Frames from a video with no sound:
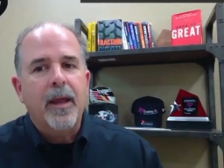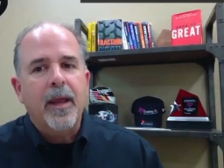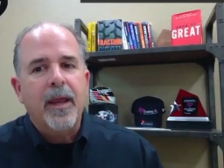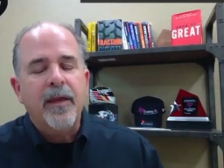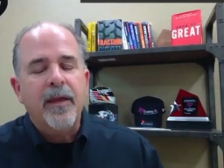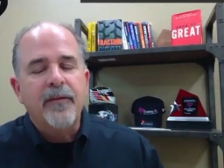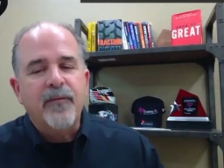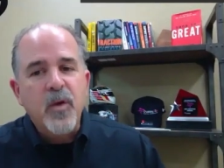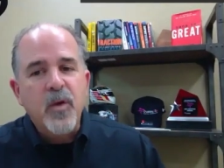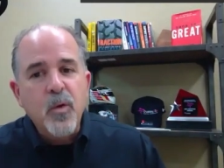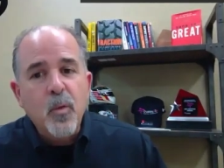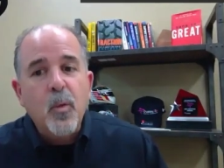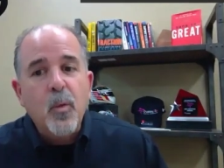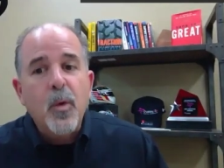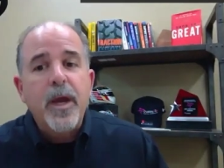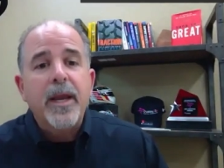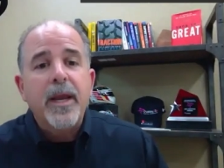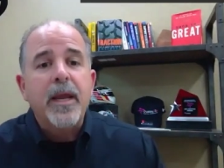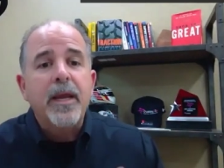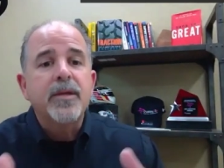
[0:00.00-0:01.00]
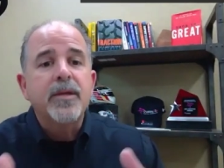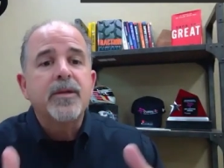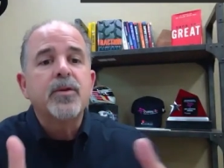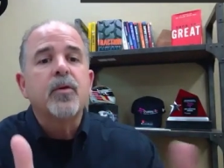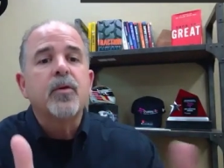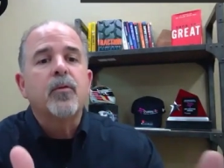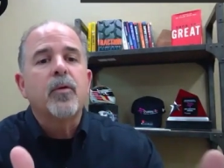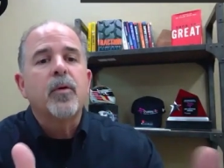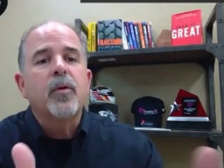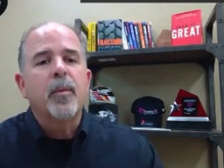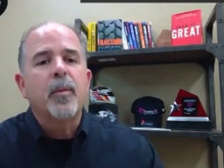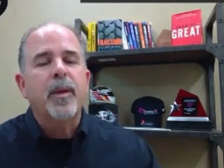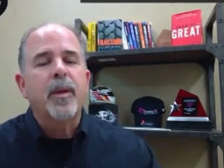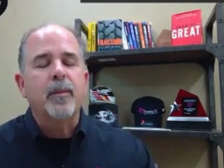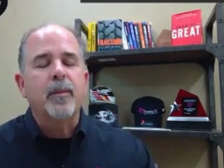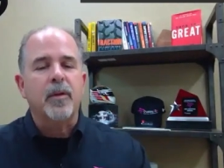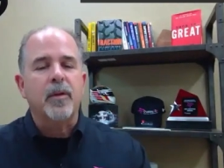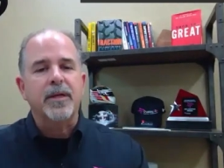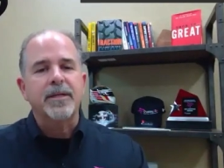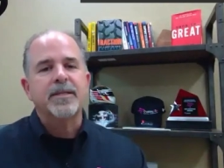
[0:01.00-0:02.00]
if you went into a room of
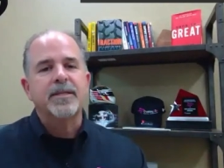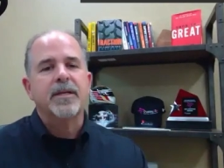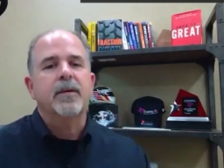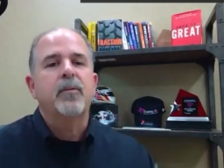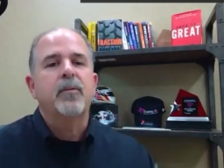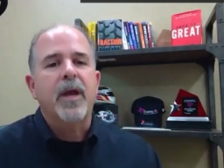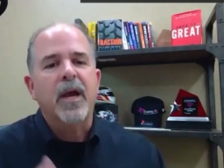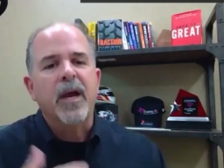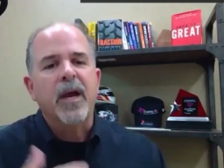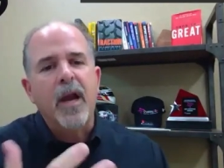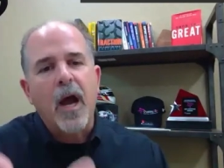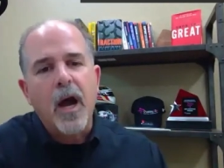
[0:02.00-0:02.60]
people, let's say we had one